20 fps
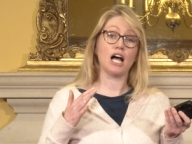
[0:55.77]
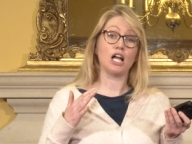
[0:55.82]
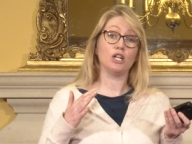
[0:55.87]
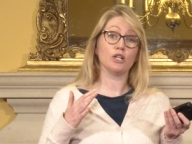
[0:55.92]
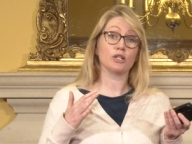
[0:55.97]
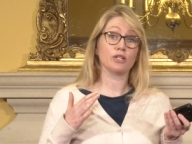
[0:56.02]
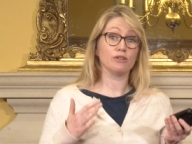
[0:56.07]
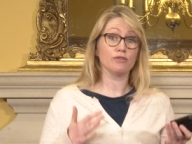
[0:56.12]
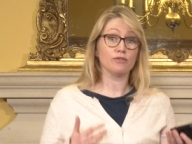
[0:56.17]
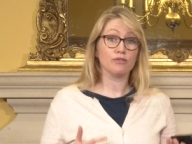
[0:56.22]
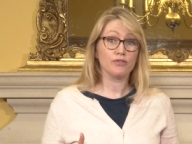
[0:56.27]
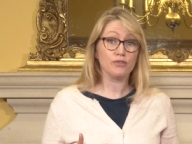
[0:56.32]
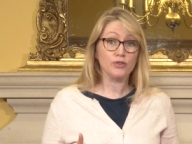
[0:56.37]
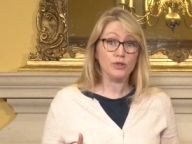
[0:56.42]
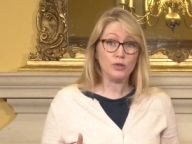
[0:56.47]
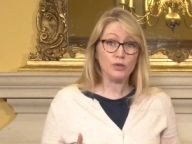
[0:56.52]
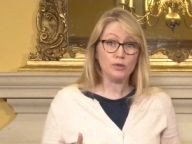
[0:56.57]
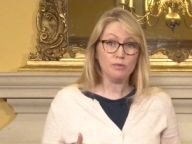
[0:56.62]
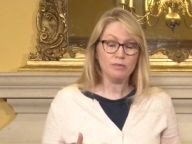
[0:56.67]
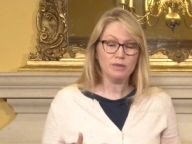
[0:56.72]
look at
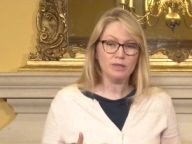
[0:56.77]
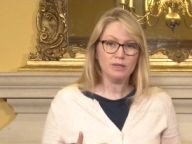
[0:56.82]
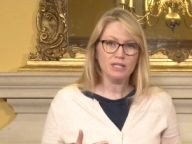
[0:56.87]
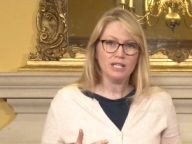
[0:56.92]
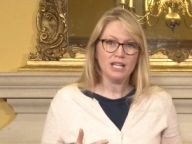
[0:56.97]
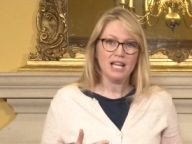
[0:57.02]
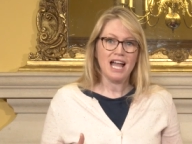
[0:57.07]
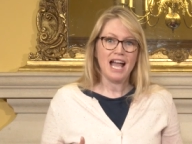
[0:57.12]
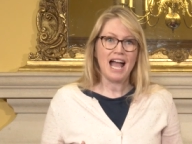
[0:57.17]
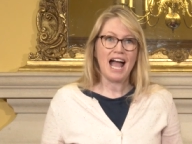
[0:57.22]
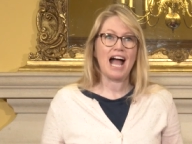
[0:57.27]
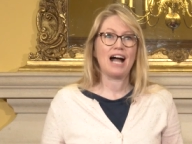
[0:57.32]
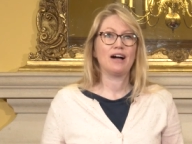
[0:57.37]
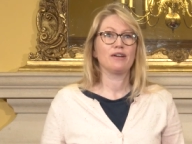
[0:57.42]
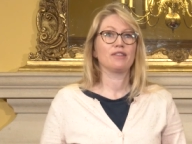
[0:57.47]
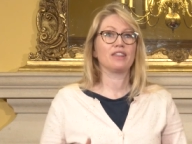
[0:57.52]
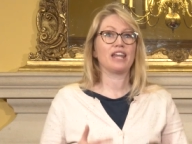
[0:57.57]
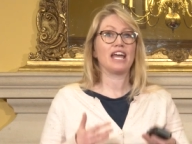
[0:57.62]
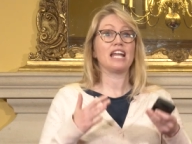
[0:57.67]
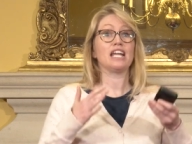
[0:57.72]
form, how
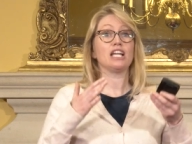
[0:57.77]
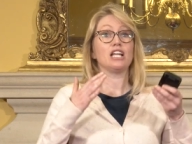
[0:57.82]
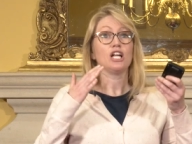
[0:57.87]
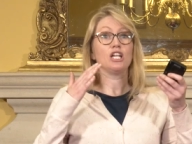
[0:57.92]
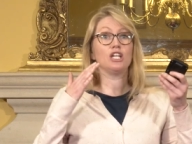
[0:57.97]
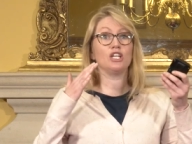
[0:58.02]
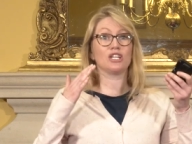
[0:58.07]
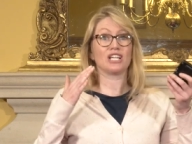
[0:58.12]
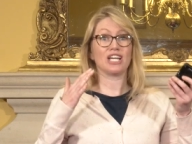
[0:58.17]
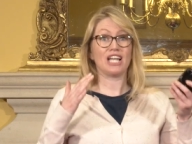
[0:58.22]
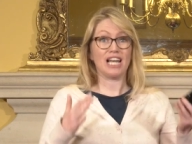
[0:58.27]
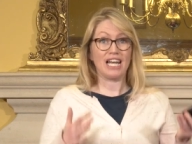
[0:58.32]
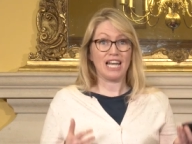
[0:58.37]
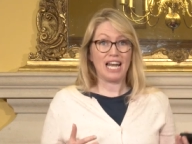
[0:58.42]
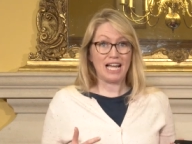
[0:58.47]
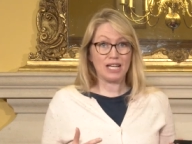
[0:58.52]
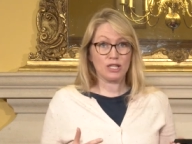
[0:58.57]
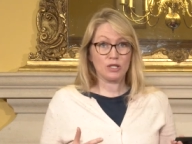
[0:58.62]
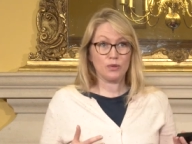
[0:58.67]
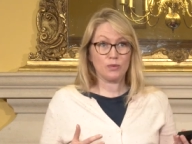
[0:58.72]
they look at
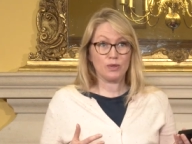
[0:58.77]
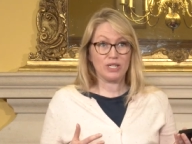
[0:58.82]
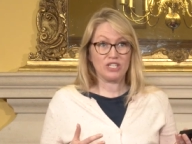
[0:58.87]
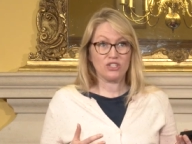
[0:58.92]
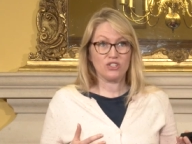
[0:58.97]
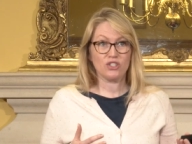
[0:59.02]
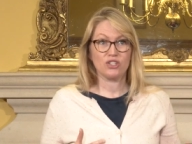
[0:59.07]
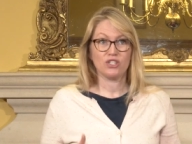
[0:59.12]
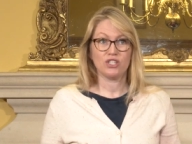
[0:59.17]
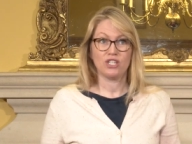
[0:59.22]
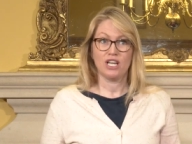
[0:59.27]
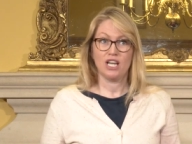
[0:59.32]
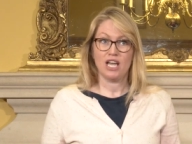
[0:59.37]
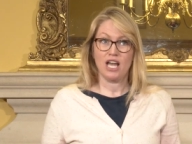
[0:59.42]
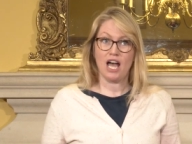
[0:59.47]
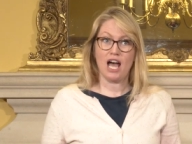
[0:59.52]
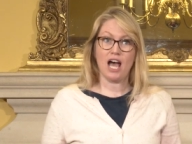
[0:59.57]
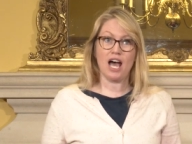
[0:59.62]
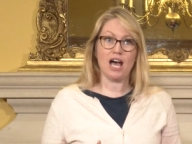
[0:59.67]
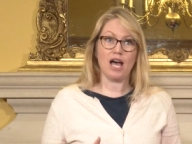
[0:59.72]
language,
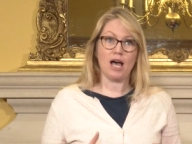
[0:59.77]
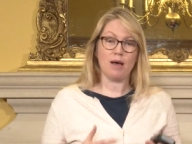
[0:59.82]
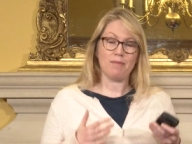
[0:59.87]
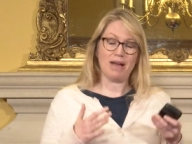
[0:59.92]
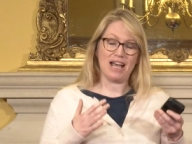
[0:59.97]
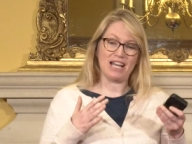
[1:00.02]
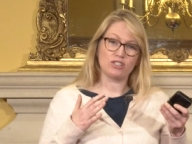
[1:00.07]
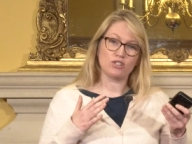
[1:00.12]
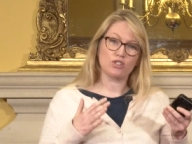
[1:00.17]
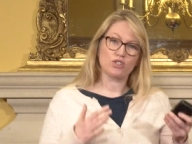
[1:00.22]
and